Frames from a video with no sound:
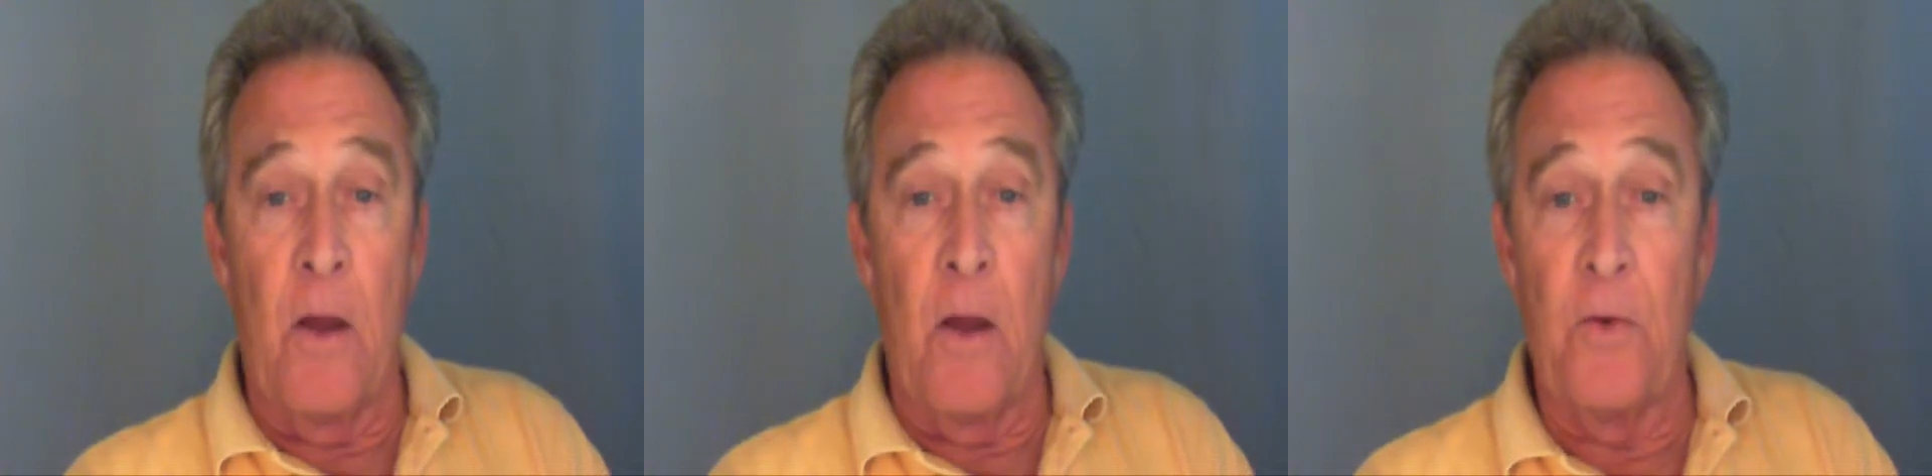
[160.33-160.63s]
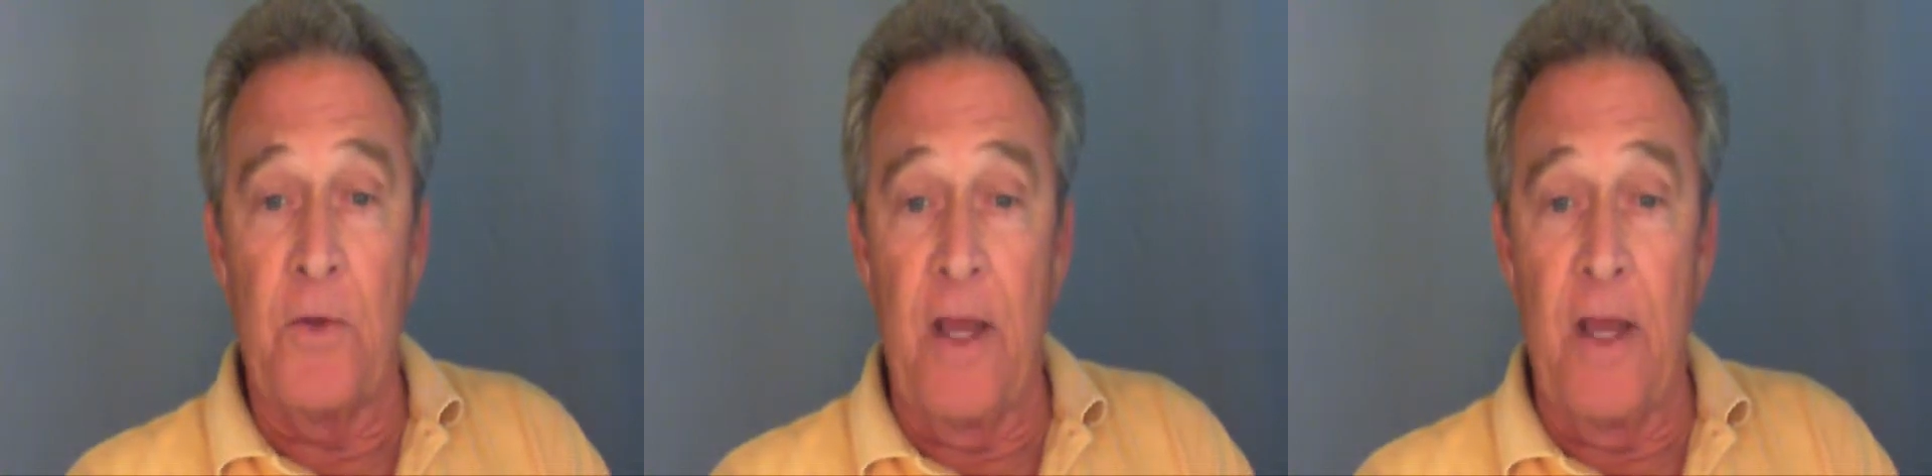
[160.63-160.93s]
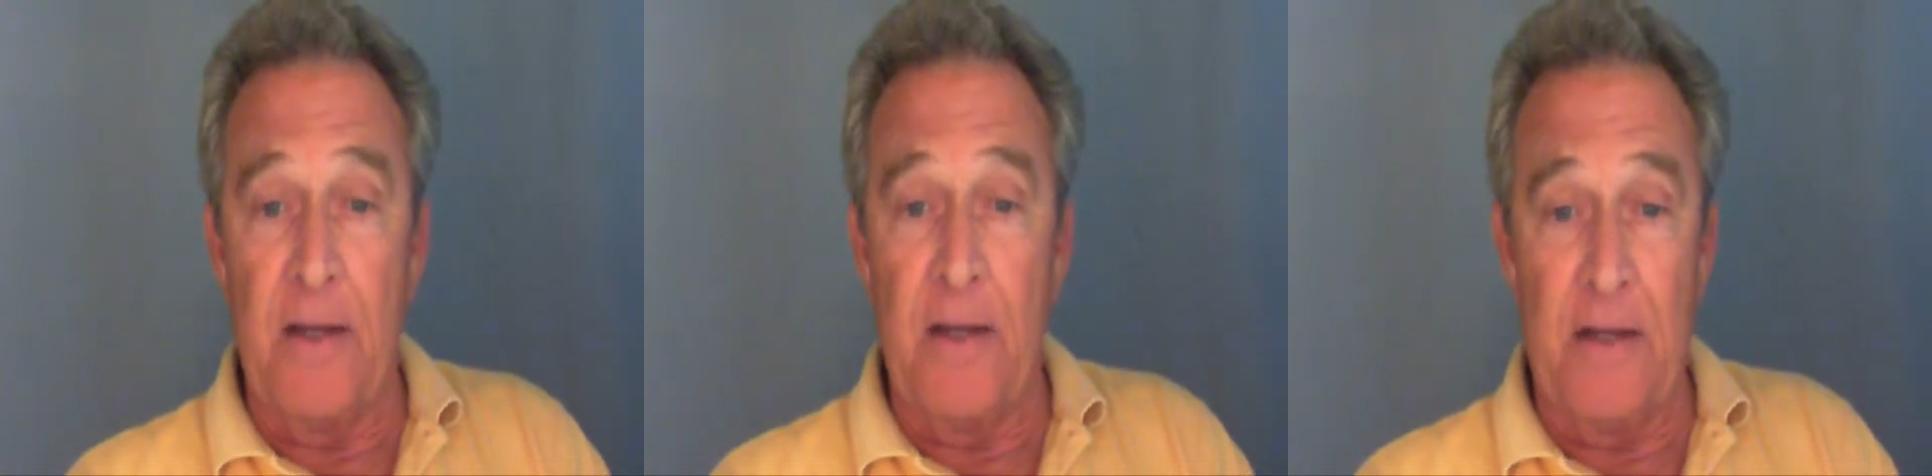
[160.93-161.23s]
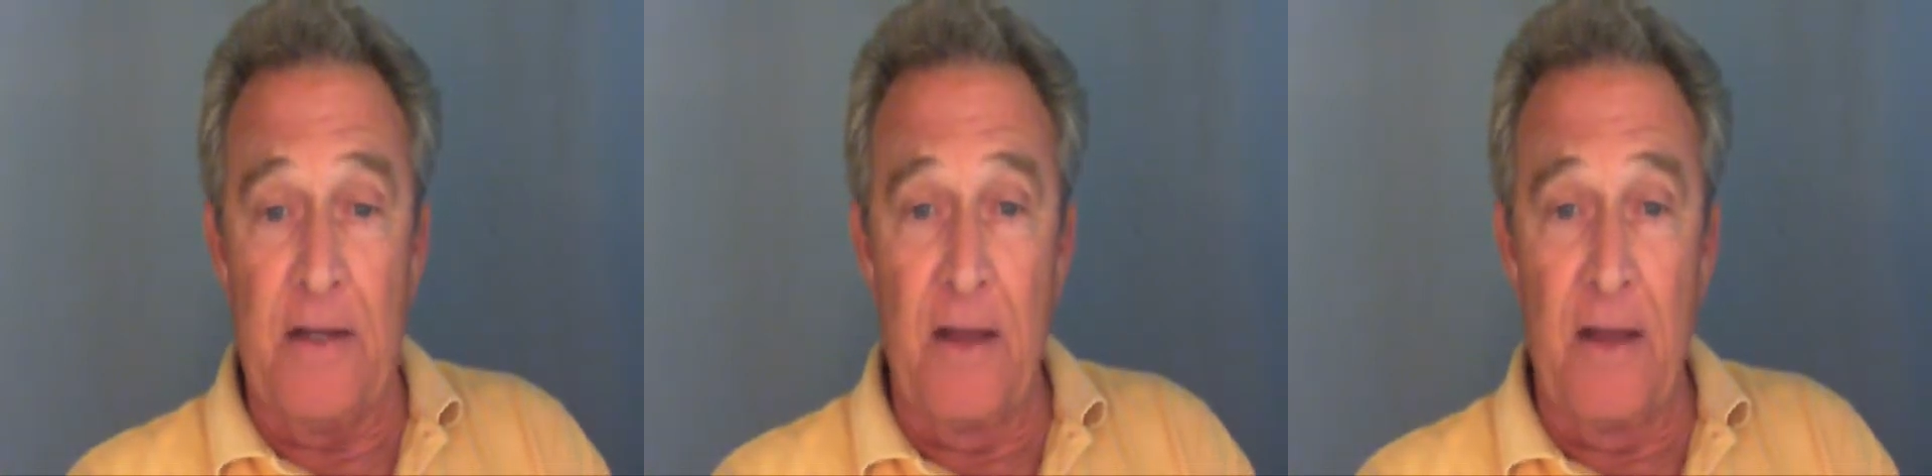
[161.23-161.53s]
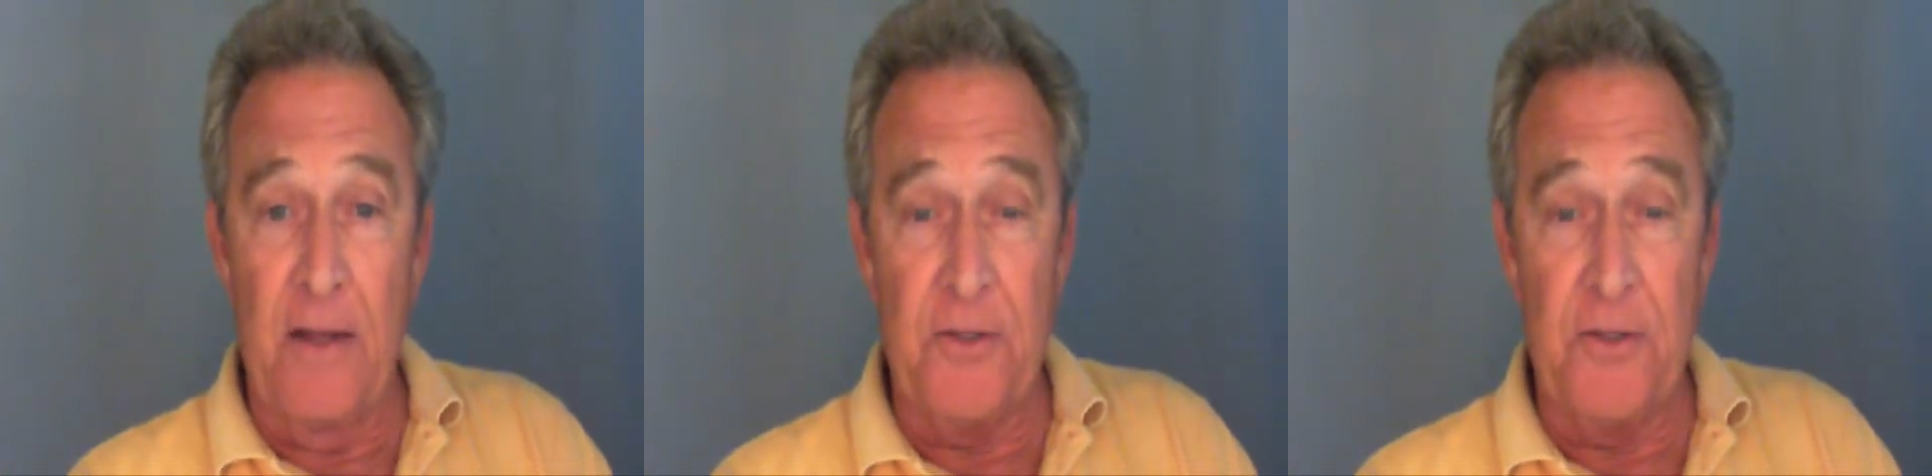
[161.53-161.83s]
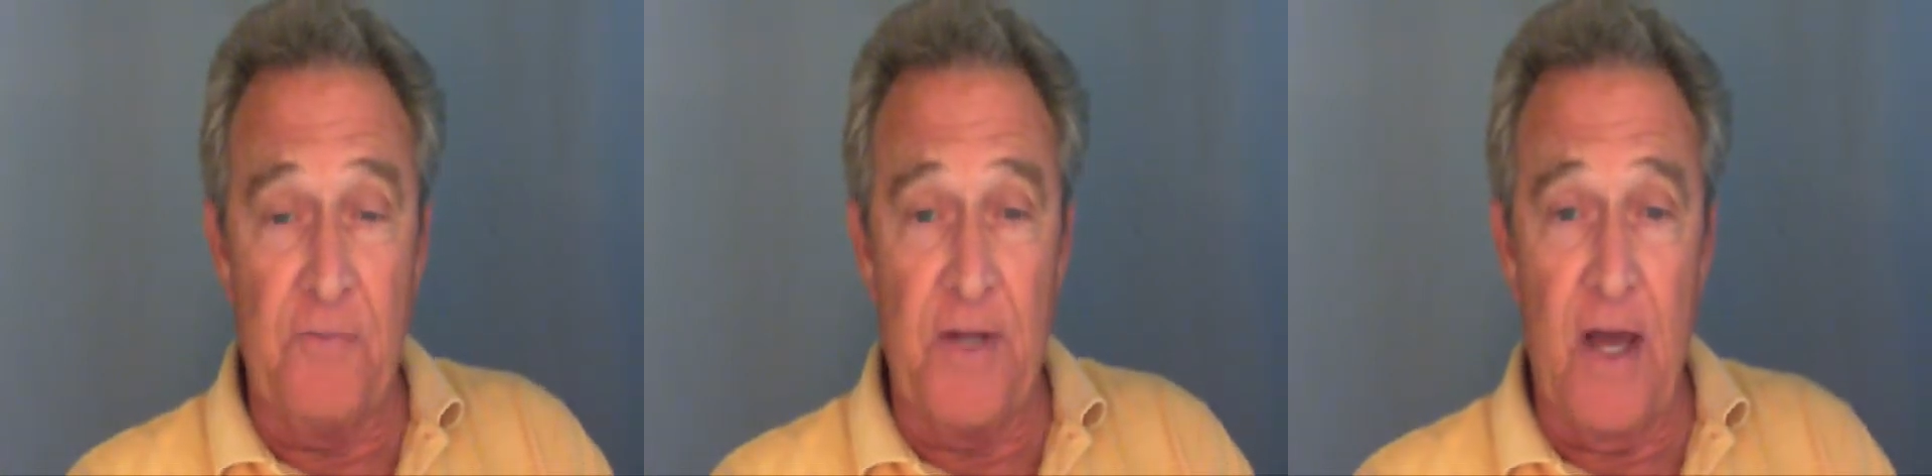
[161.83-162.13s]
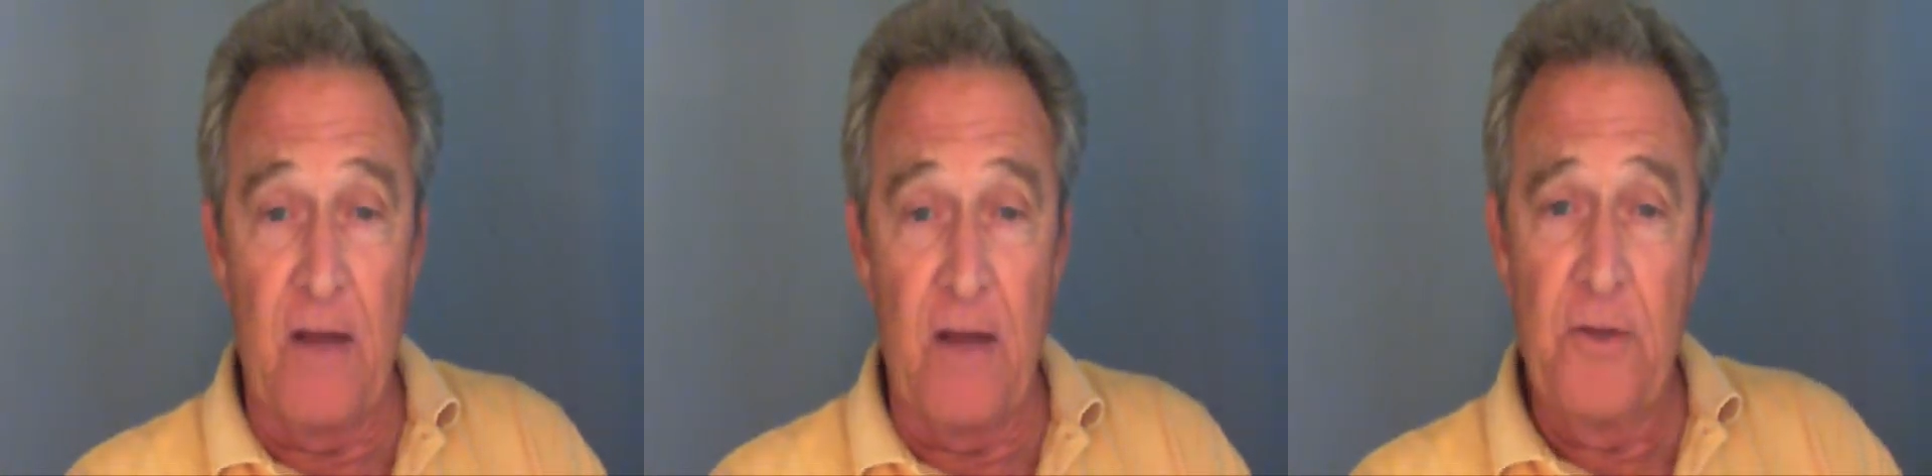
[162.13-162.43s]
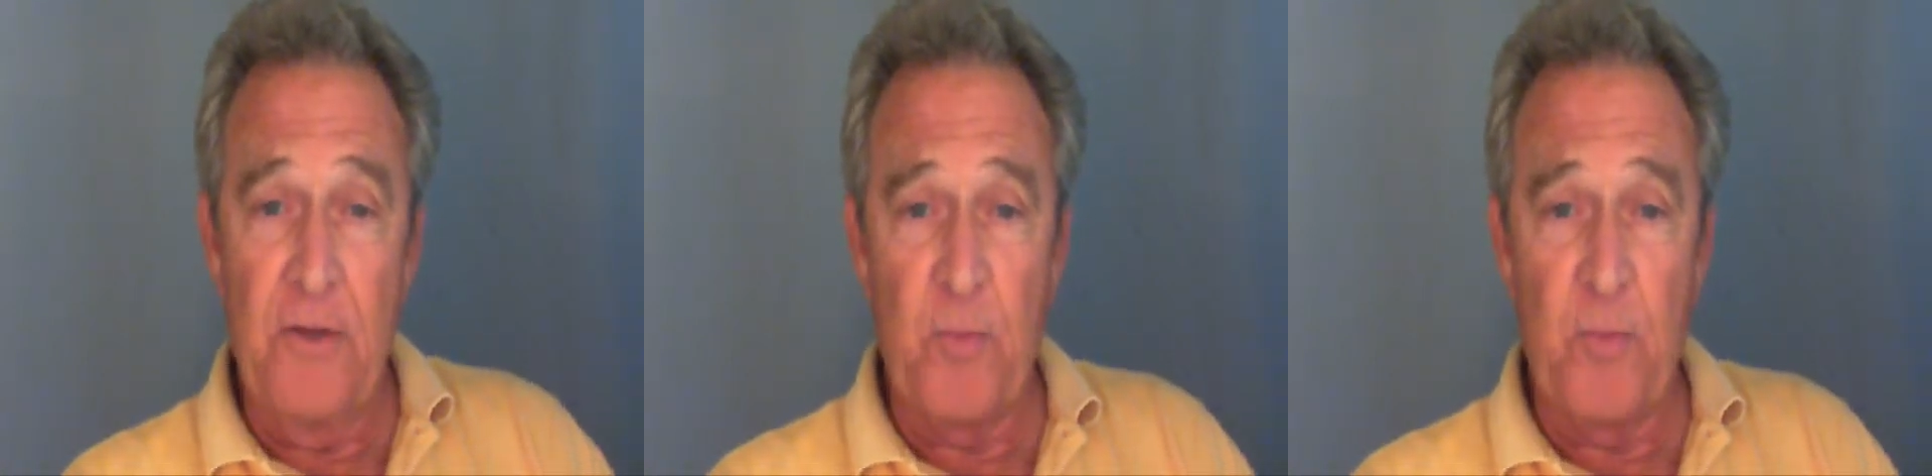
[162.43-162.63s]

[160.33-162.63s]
Okay, now that you've downloaded